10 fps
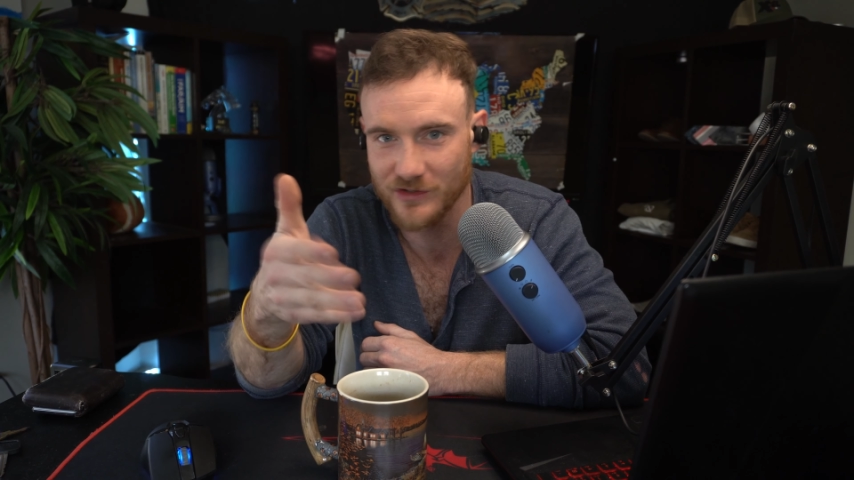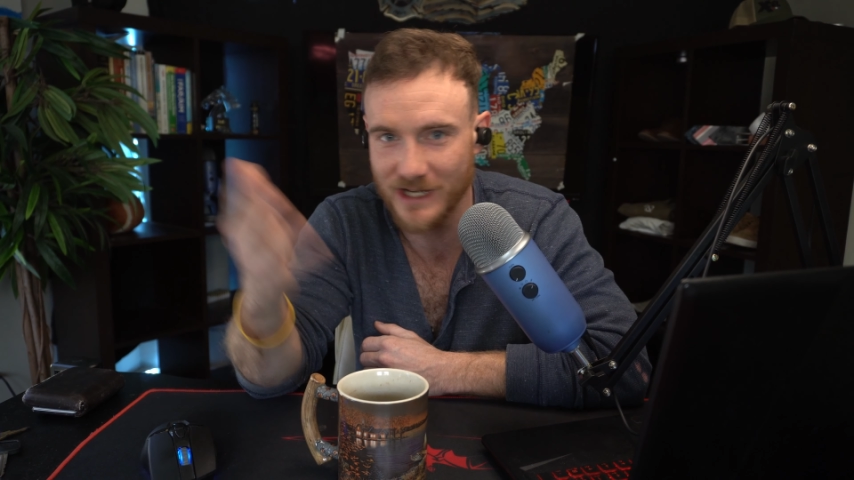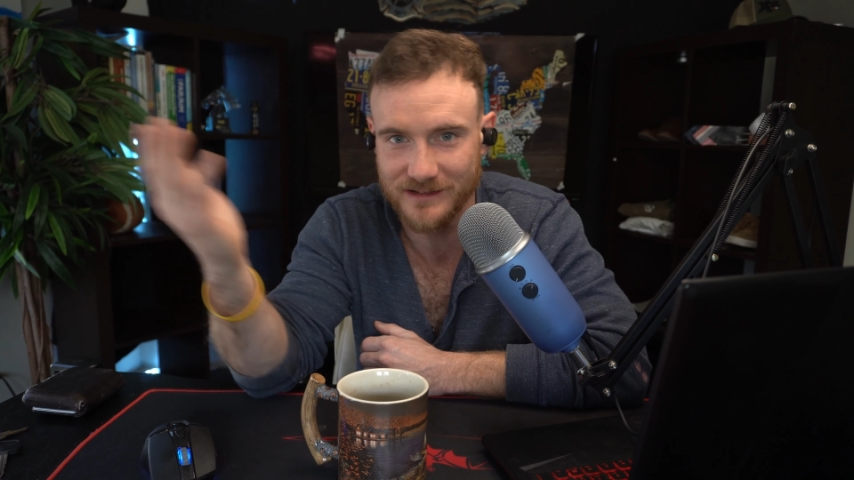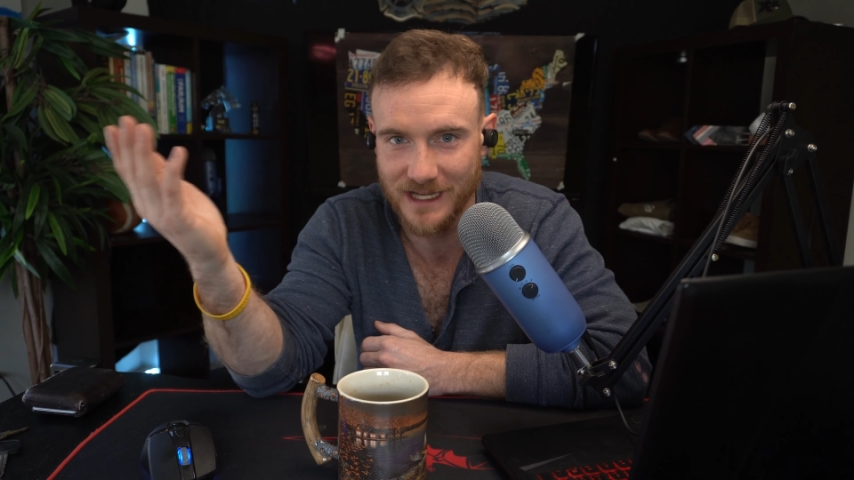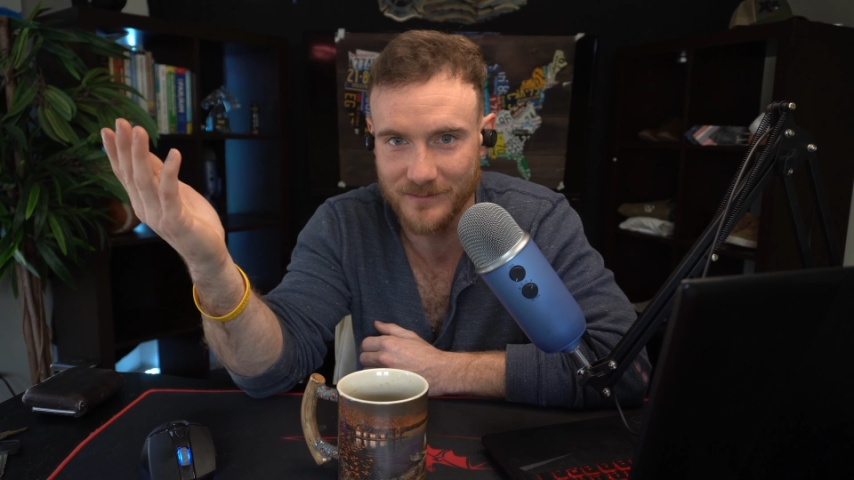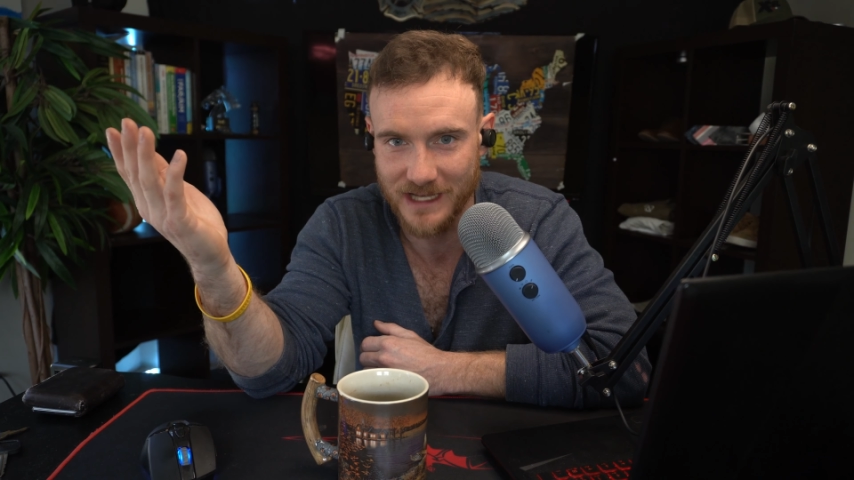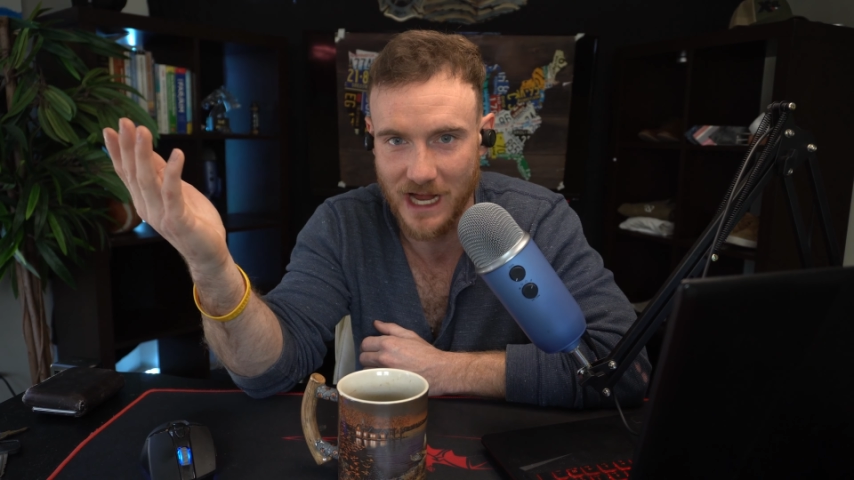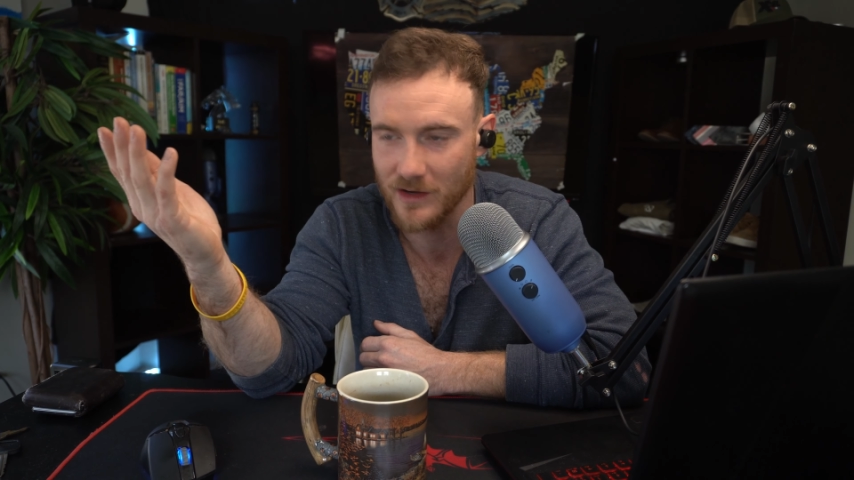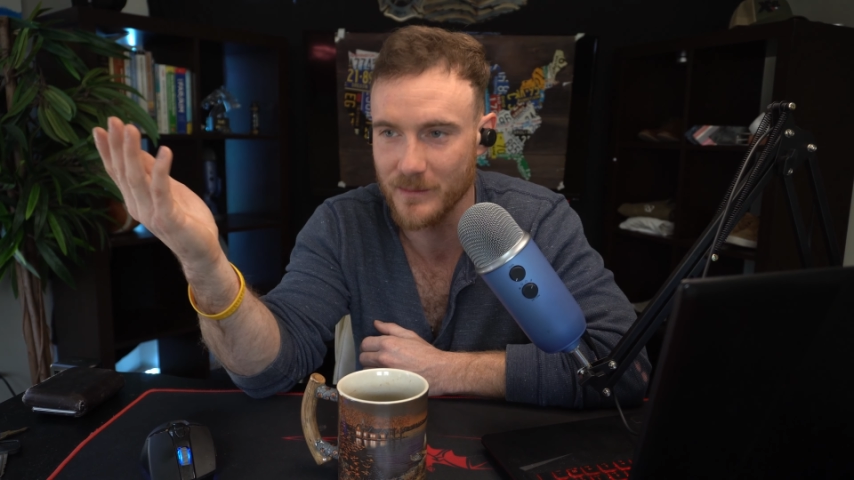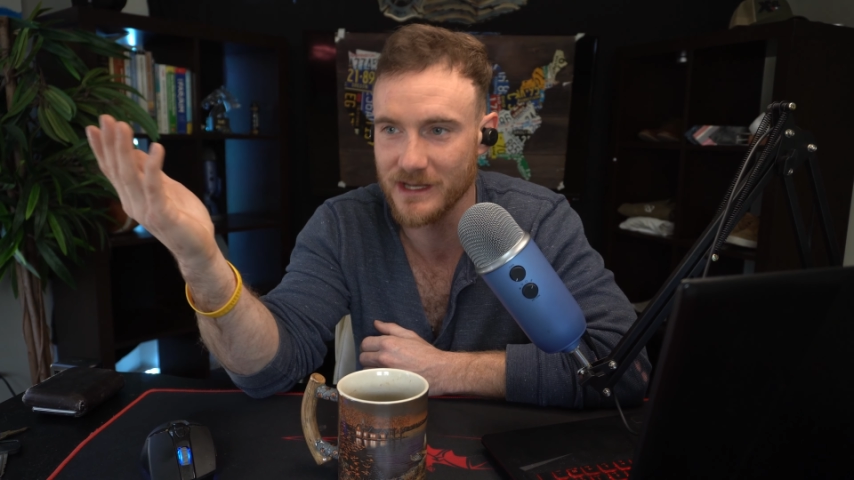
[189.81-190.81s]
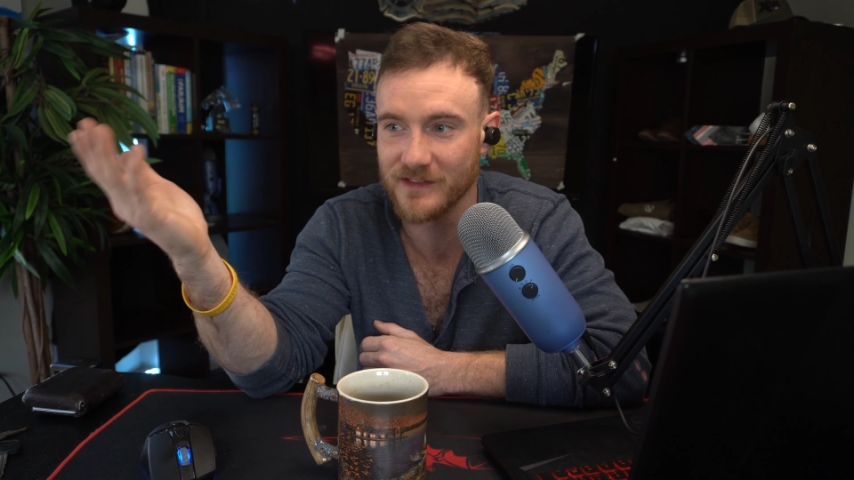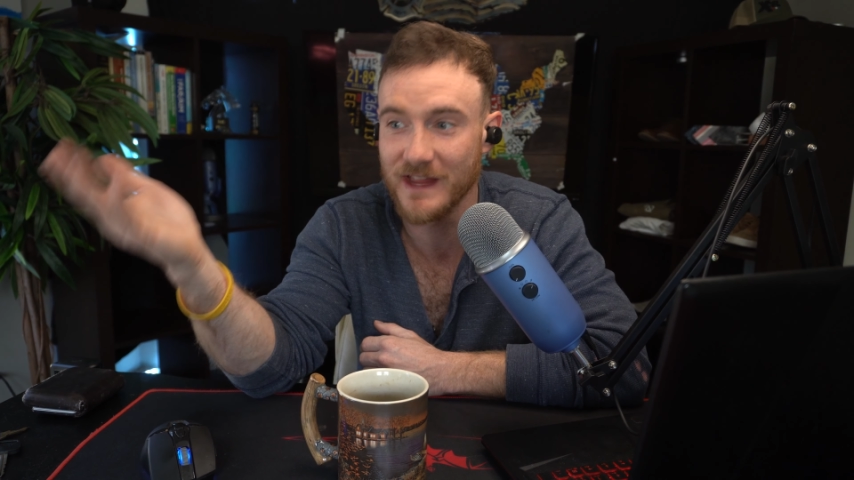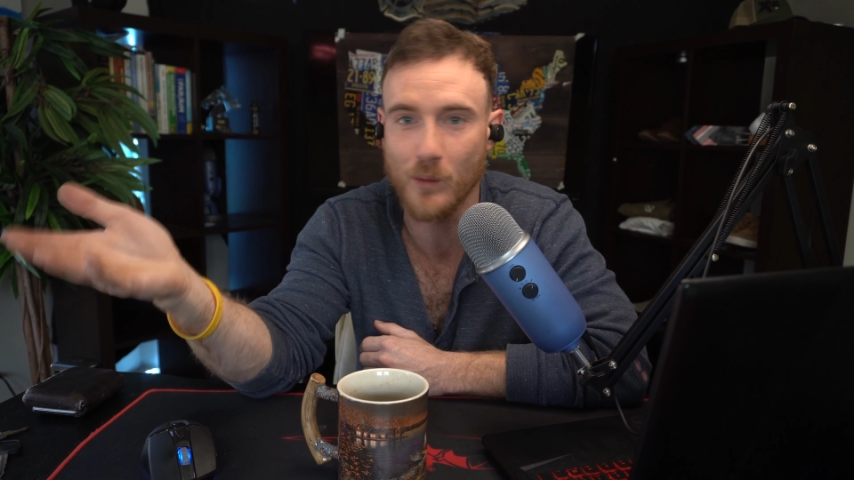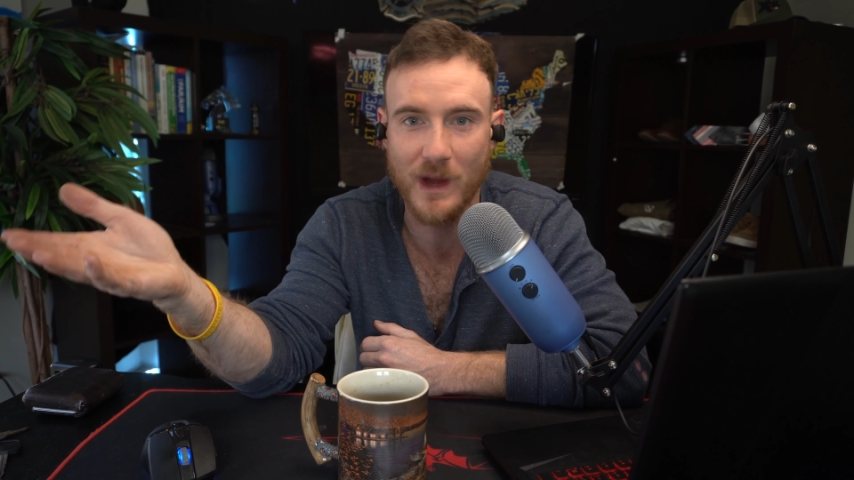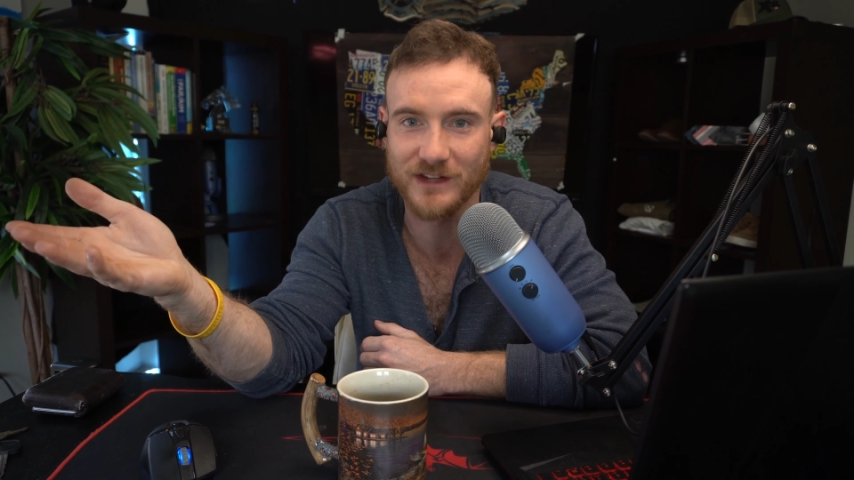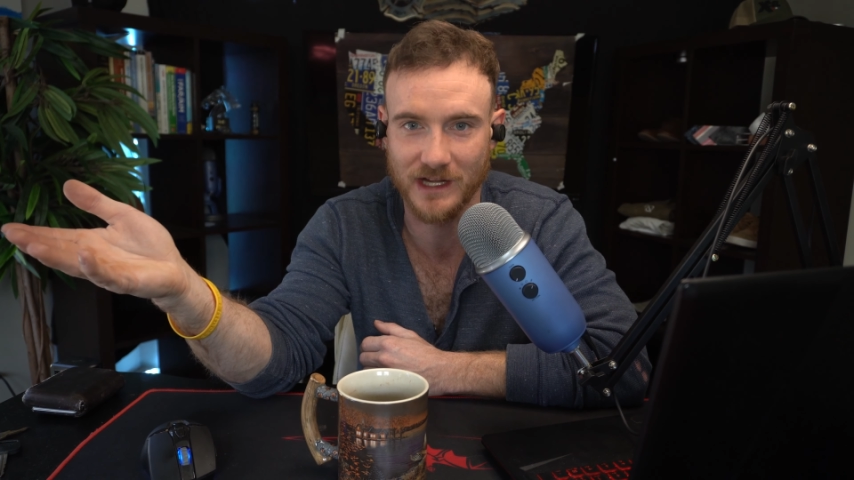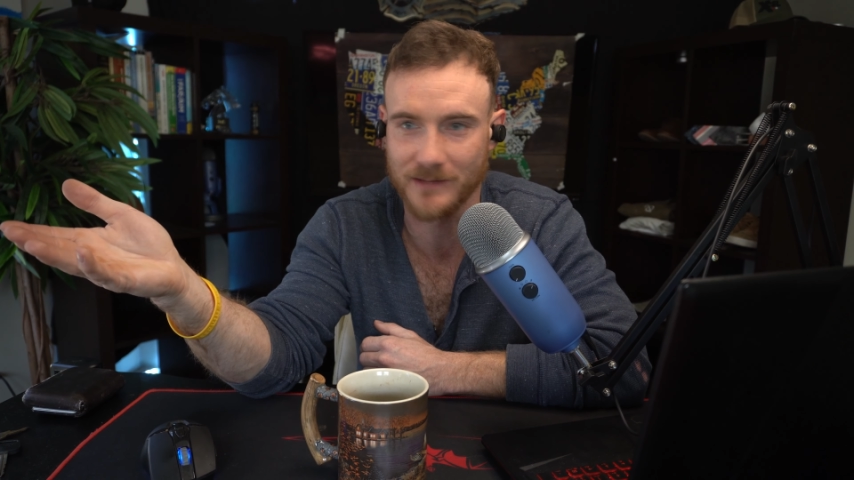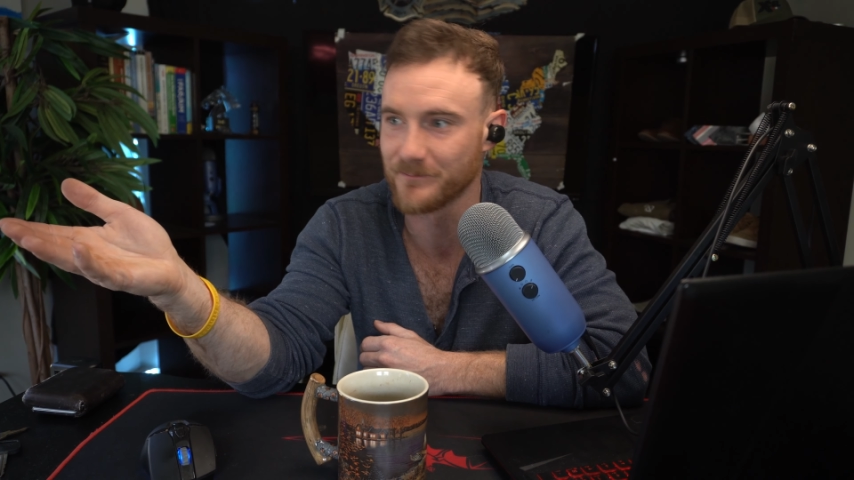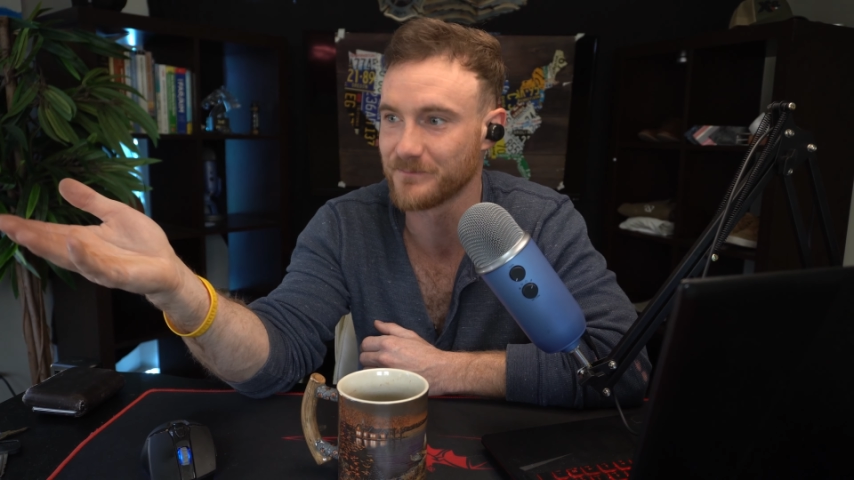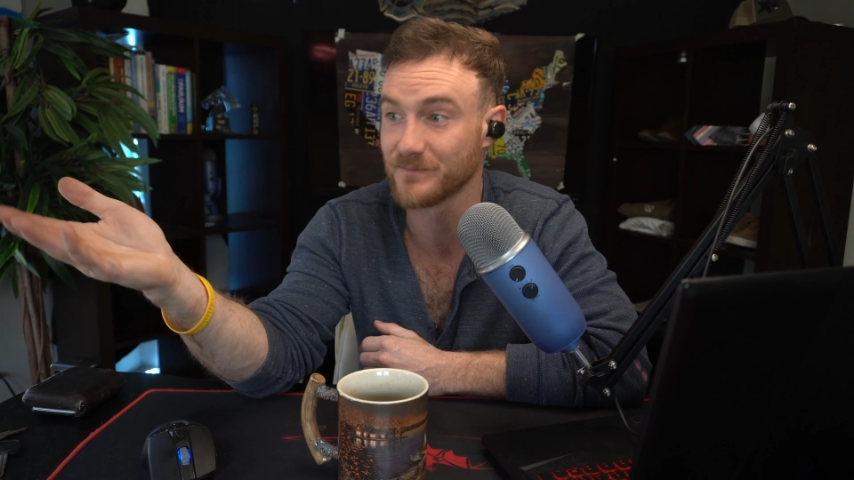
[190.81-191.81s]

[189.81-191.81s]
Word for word: You're gonna have to empty it out. I mean, the thing weighs like